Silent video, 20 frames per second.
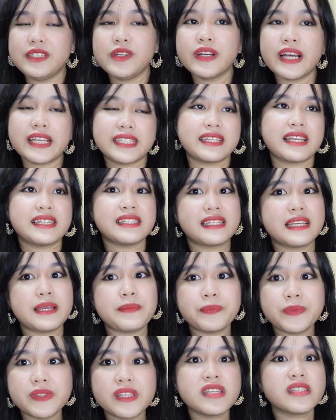You guys can
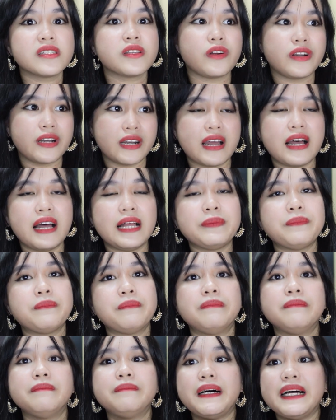skip this or not,
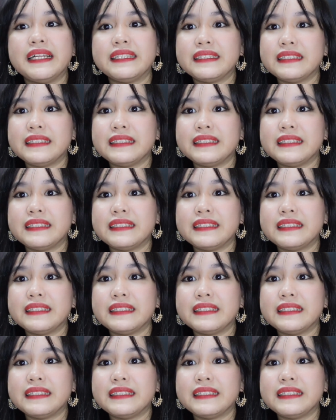but